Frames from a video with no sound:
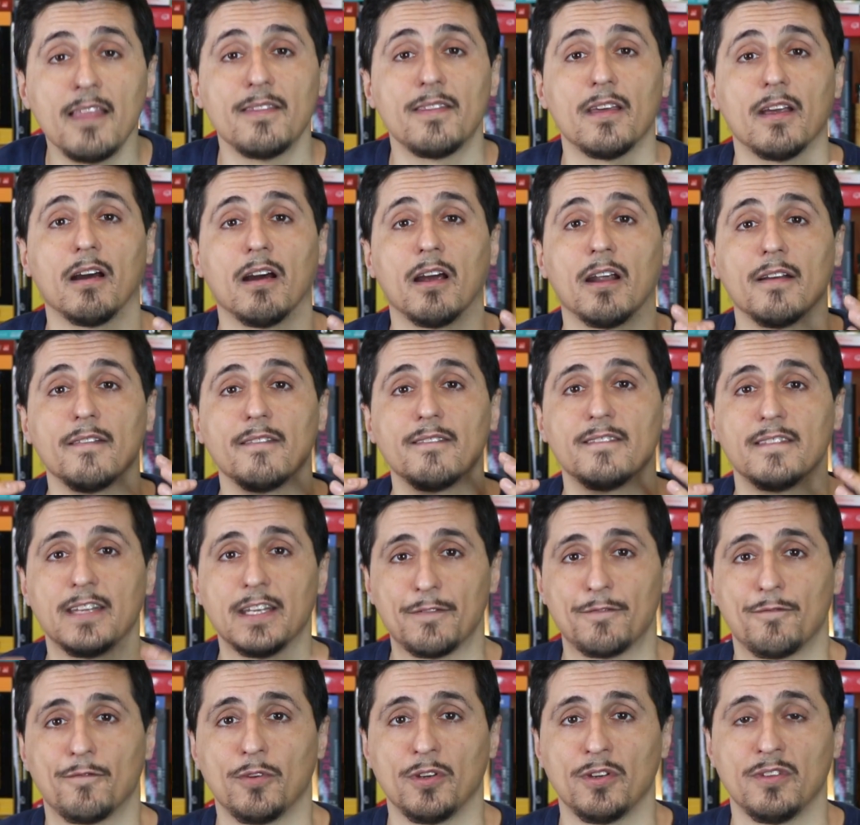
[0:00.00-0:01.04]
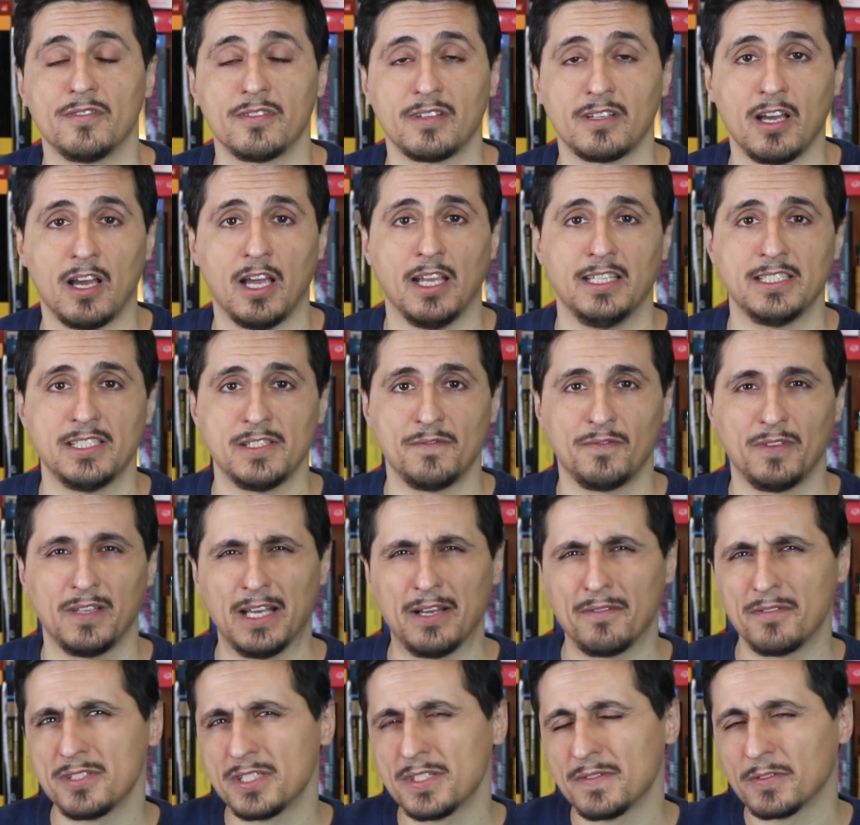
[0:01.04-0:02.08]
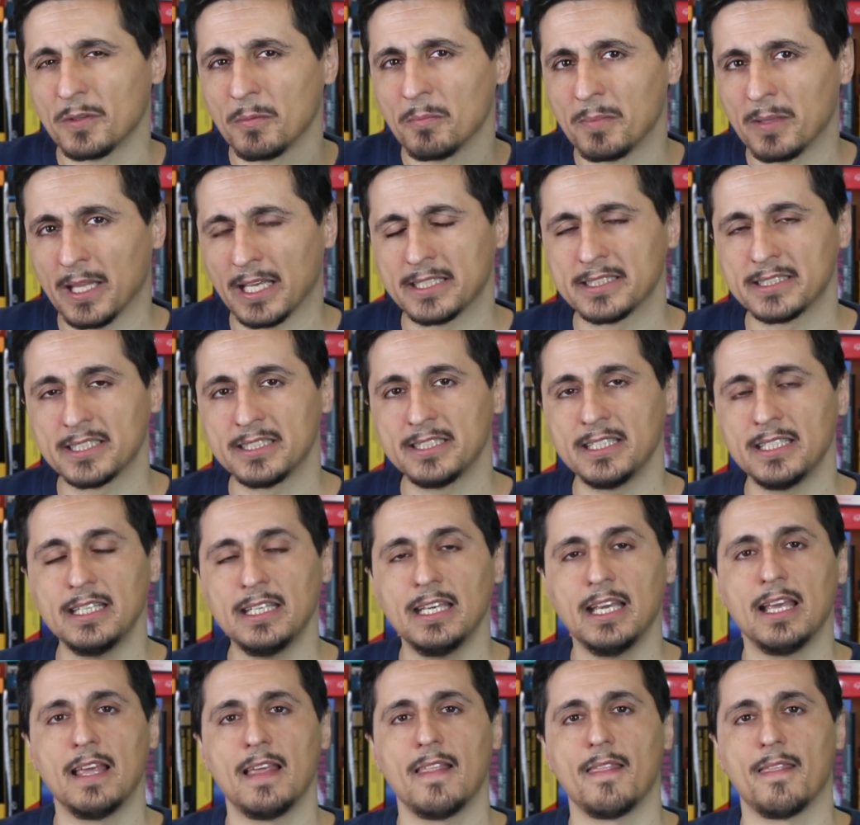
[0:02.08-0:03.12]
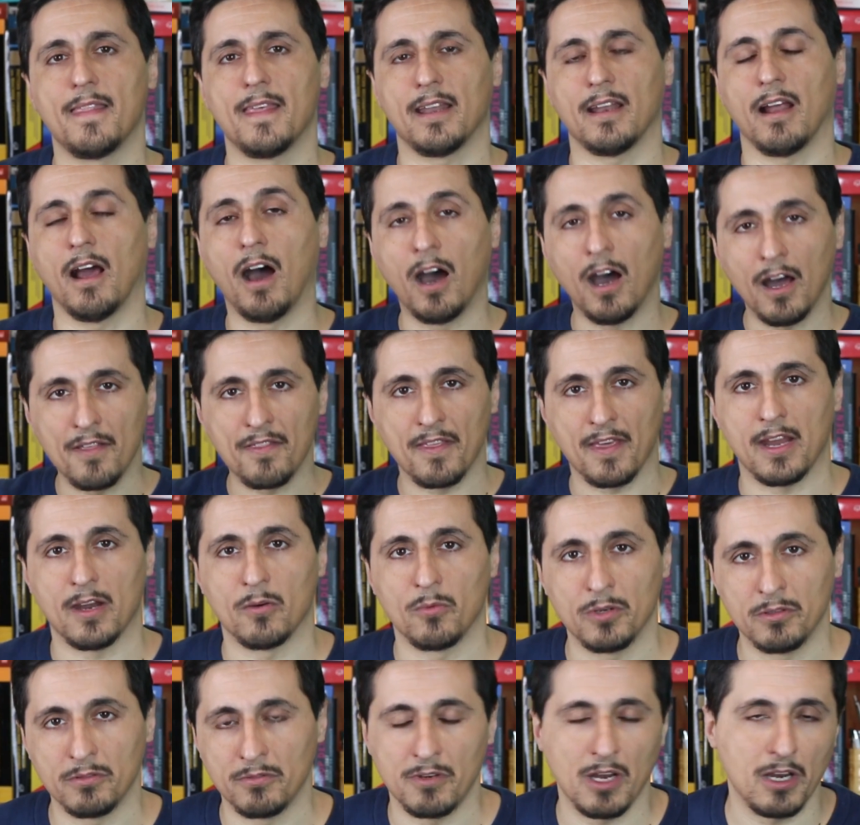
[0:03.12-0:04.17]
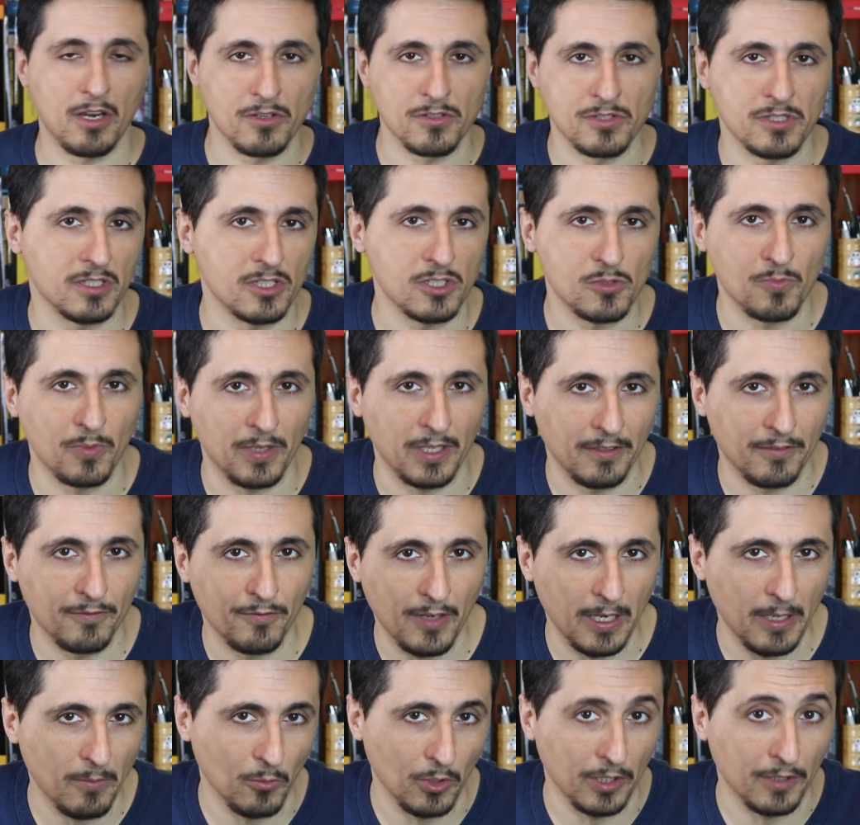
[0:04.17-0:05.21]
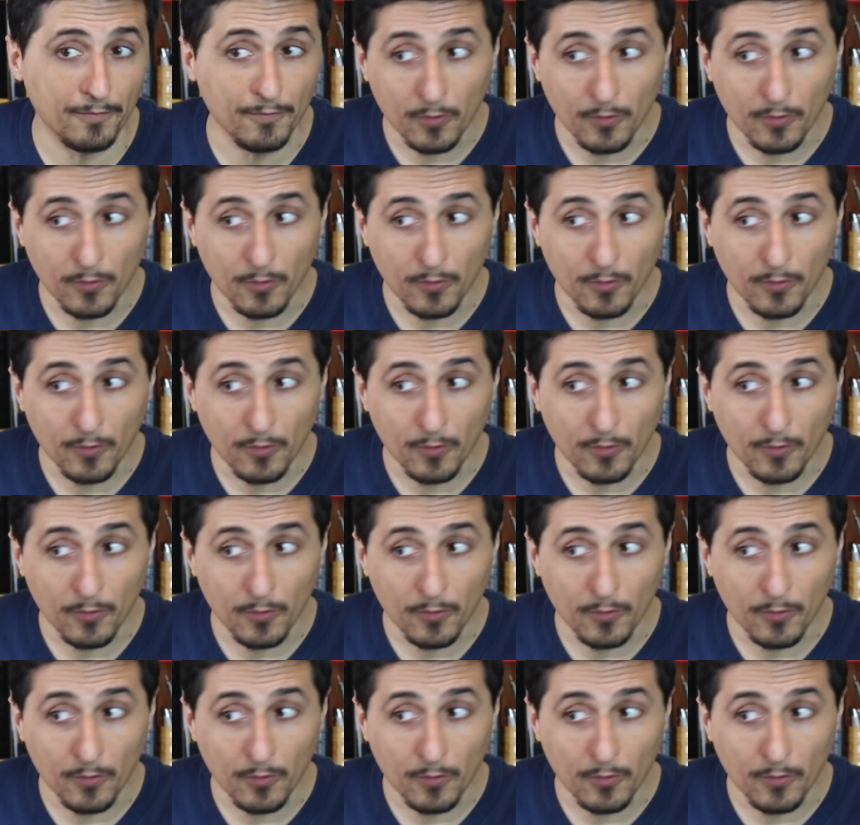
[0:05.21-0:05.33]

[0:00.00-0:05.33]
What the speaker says: There are different kinds of levels of complexity that are there when we are using the Spring framework.